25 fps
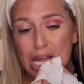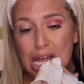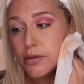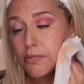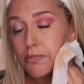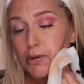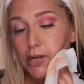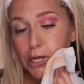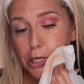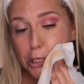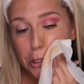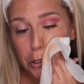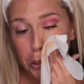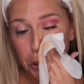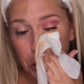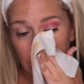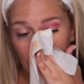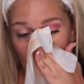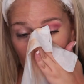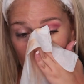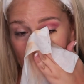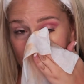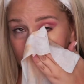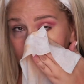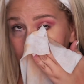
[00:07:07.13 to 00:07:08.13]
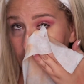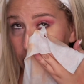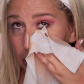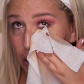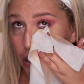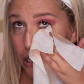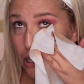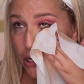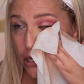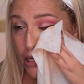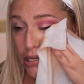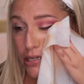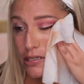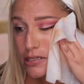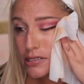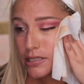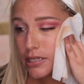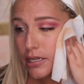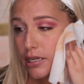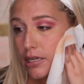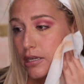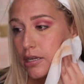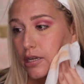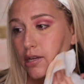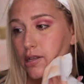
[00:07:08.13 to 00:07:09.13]
to make sure I get it nice
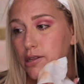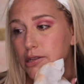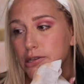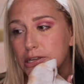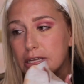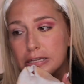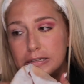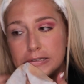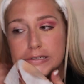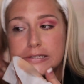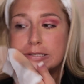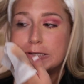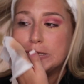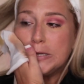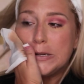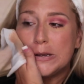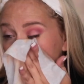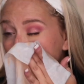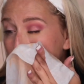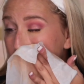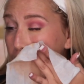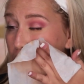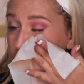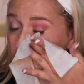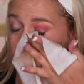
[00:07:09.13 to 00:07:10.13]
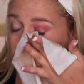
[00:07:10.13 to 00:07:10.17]
and cleansed. And